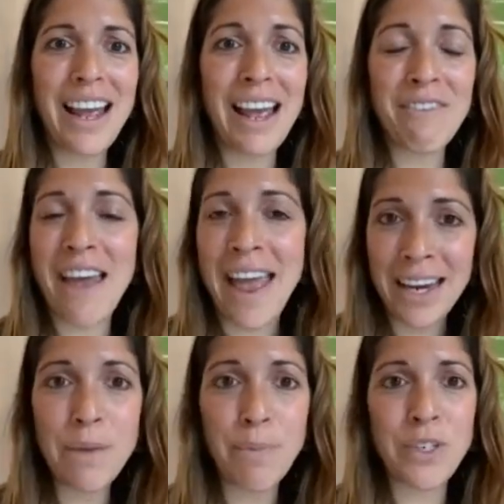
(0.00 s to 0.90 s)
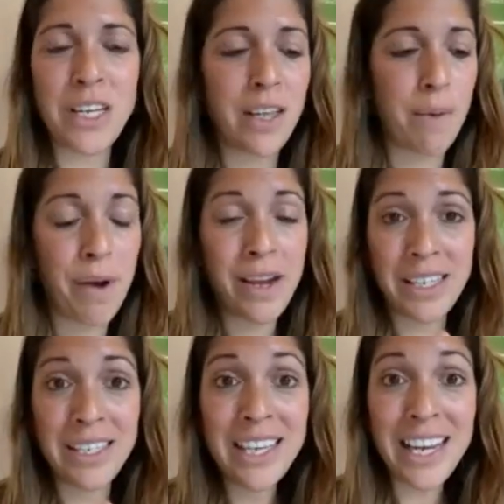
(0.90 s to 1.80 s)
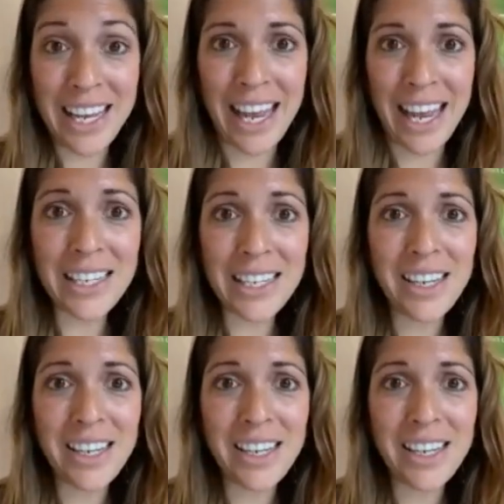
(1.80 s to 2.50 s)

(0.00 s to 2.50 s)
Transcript: for anybody that buys a ticket